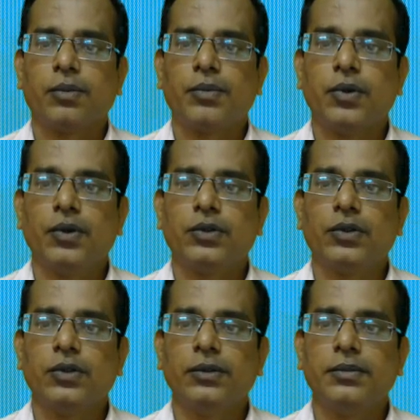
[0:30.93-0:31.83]
pure
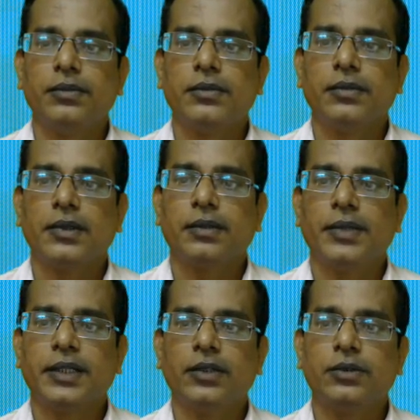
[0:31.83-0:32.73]
tone
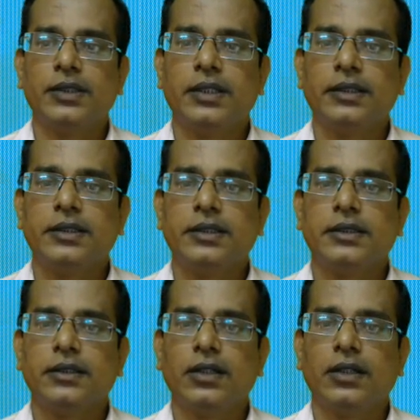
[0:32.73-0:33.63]
better to that
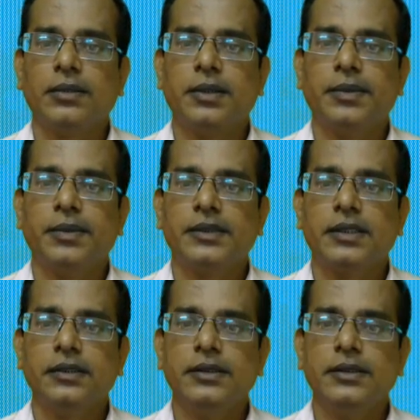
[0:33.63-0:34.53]
normal
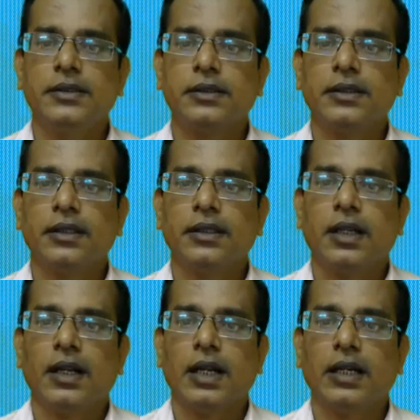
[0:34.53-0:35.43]
person,
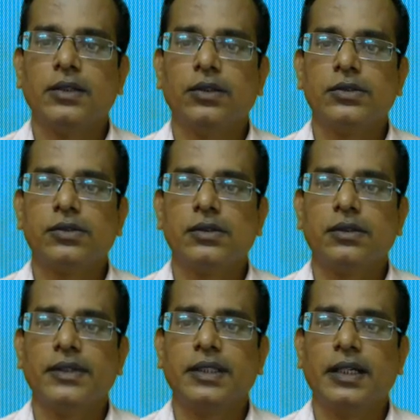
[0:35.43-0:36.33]
and those
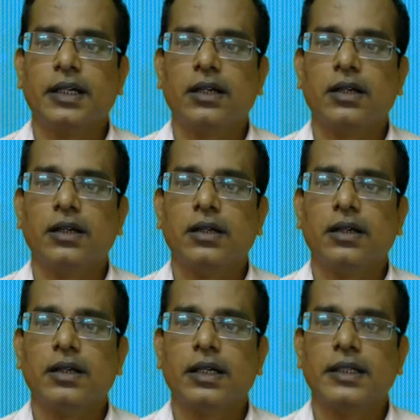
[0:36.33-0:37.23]
with the
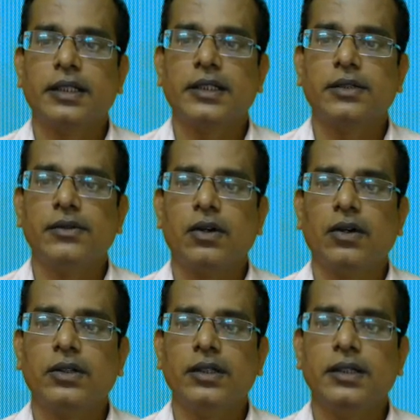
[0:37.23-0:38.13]
conductive
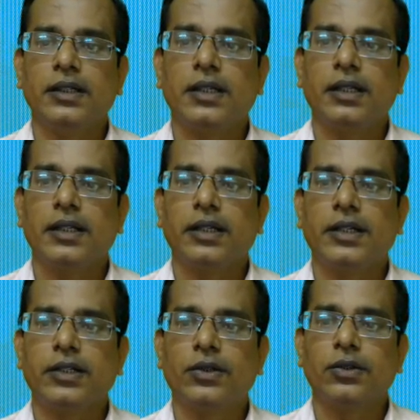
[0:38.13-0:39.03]
or
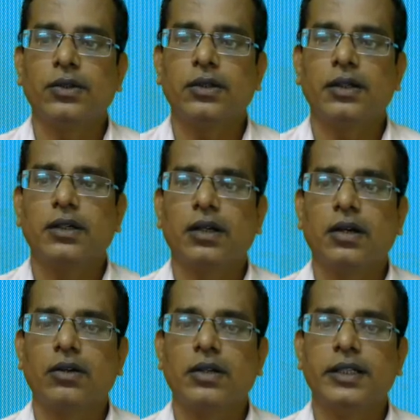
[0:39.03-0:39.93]

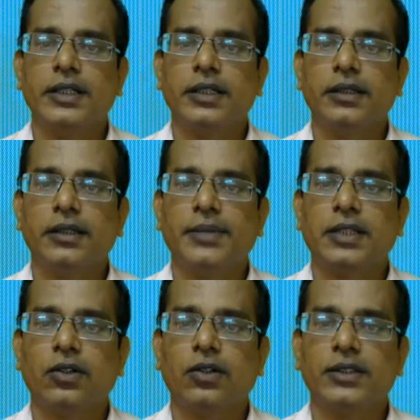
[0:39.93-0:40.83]
retrocochlear
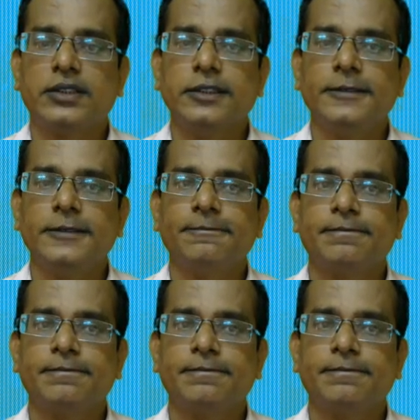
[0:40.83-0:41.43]
pathology.